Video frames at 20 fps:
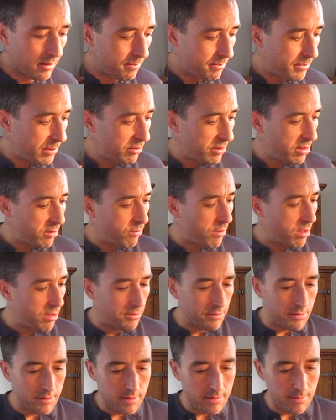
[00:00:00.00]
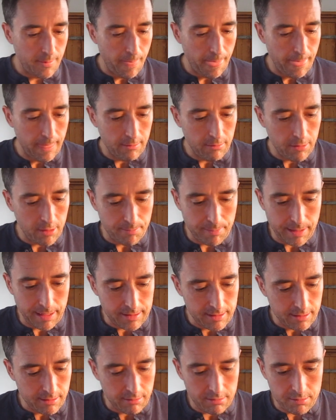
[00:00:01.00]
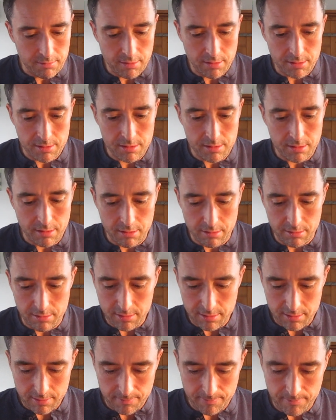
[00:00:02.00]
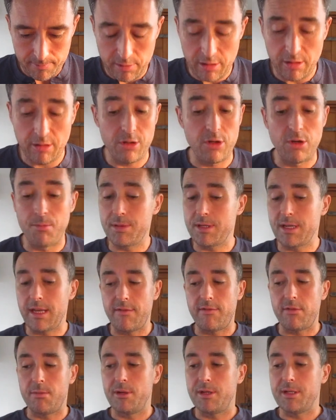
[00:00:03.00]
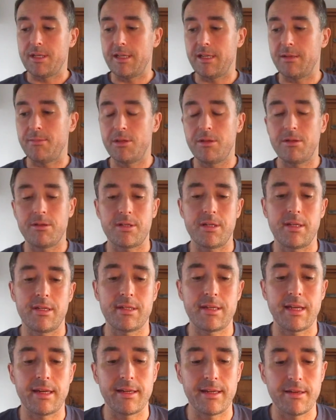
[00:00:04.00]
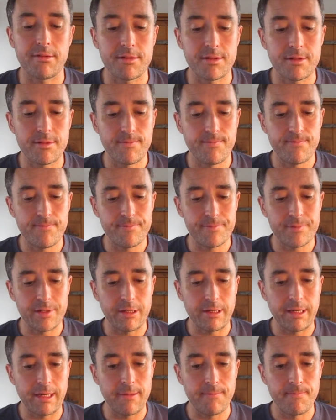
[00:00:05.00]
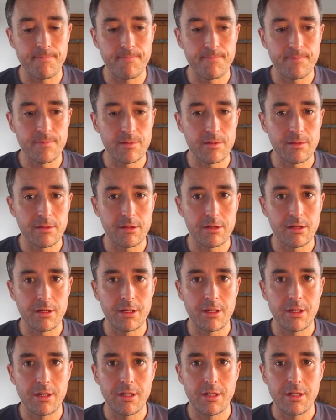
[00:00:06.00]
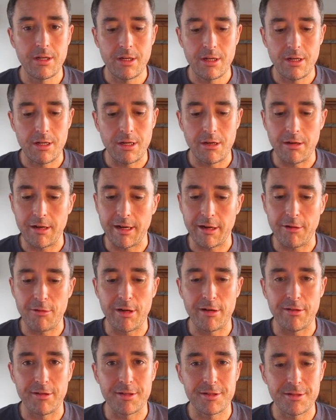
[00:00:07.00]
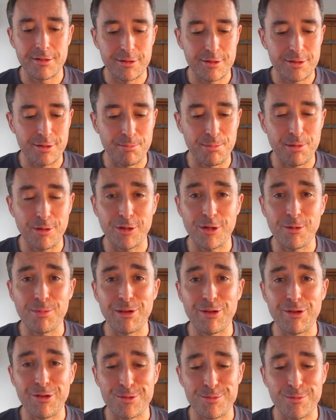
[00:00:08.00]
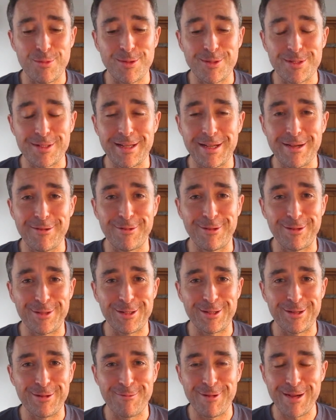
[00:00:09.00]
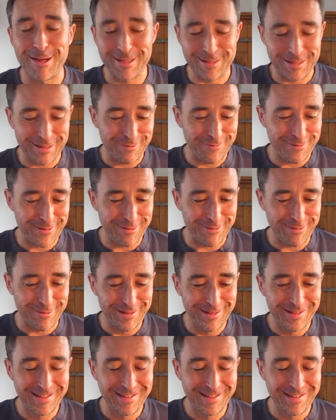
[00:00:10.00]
But we've got Wands. We've got pentacles, we've got swords, we've got cups. Everybody's here, but those are your standouts. Okay? Alright, Aquarius. So put a couple of those ones down because you're going to wear yourself out.